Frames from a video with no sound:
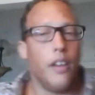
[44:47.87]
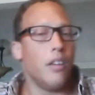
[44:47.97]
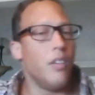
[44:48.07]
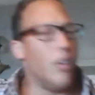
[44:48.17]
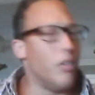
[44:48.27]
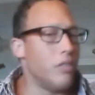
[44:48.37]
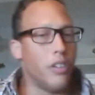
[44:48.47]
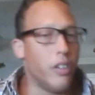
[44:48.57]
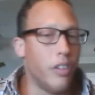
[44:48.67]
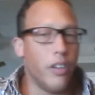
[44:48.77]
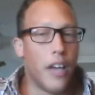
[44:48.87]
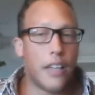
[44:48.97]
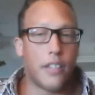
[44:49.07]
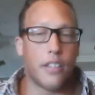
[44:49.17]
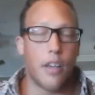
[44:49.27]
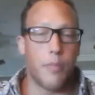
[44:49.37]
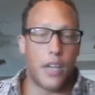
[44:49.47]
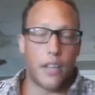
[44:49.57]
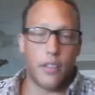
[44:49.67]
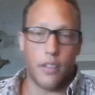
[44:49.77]
you're not as
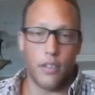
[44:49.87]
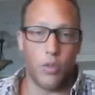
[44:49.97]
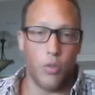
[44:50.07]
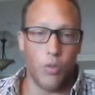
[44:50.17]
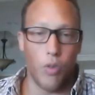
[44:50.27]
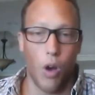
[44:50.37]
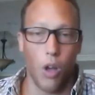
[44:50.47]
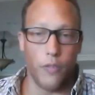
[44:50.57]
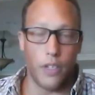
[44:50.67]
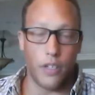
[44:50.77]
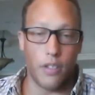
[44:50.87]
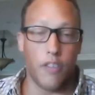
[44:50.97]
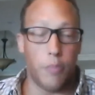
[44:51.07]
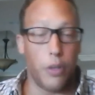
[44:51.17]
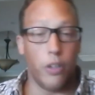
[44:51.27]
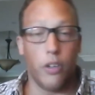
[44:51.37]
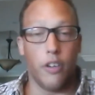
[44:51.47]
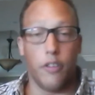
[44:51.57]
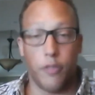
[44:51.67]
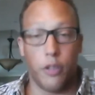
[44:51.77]
subject to all of this stuff. But
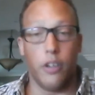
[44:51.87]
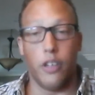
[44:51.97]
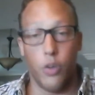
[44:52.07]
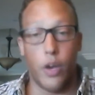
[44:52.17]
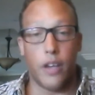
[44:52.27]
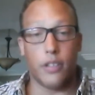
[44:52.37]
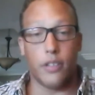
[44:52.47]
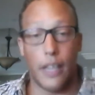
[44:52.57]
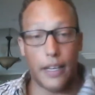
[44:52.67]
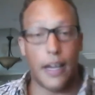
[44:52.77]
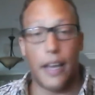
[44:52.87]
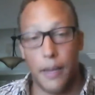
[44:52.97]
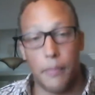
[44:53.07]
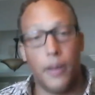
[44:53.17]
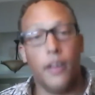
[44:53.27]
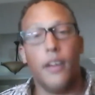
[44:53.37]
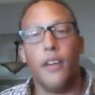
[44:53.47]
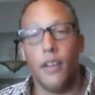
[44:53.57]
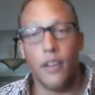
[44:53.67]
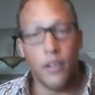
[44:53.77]
if you're in the US like I am,
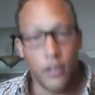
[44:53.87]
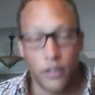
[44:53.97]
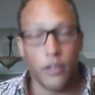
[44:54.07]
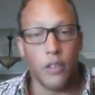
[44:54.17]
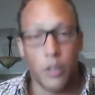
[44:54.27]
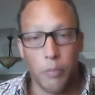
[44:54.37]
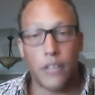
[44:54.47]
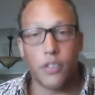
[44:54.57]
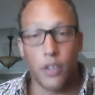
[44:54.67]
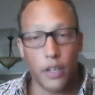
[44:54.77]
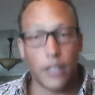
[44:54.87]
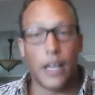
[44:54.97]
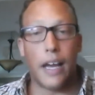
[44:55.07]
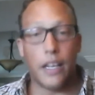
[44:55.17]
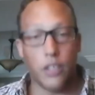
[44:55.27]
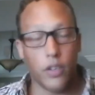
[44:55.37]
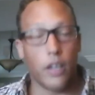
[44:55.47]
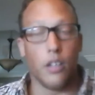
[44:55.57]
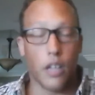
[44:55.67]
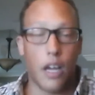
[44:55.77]
your butt's on a
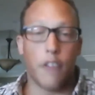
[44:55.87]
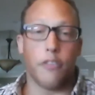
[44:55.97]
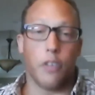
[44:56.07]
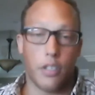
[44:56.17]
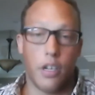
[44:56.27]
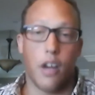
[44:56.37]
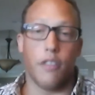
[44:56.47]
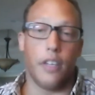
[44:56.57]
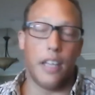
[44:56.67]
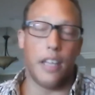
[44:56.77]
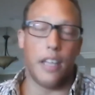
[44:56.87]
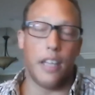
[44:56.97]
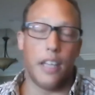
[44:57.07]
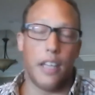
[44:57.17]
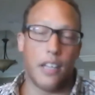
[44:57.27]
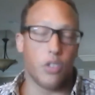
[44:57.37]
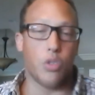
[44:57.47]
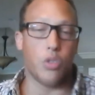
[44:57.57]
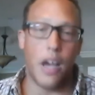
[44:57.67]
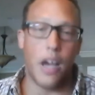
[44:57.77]
line. You got to look out for yourself. And that's
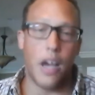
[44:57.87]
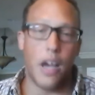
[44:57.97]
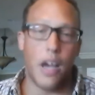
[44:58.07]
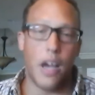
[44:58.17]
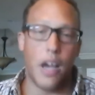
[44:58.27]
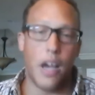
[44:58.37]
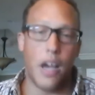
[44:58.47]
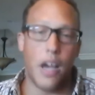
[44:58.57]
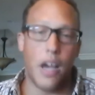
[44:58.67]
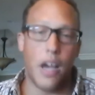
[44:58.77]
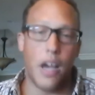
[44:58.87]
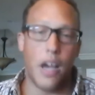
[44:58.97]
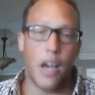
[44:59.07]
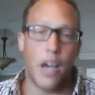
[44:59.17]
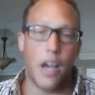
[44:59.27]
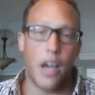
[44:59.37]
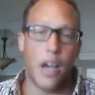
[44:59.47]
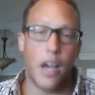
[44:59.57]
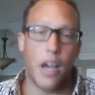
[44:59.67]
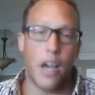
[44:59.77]
also why I'm moving
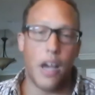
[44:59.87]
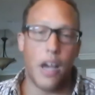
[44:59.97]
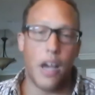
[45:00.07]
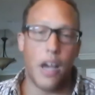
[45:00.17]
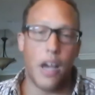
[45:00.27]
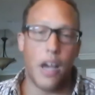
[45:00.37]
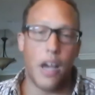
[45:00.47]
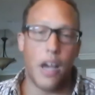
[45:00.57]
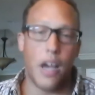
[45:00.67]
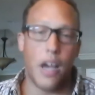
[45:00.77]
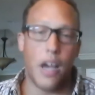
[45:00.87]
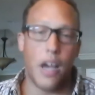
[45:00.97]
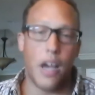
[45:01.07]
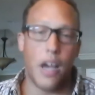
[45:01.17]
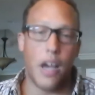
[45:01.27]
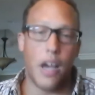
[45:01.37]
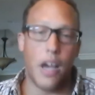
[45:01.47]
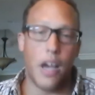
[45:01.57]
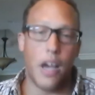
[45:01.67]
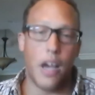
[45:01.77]
on to the new upward trend, quote